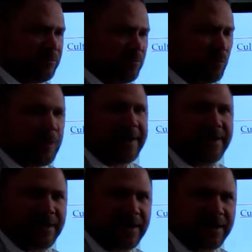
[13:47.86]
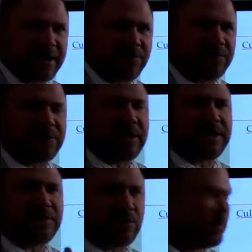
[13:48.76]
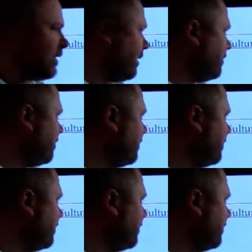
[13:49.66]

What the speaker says: when they can have sex, those types of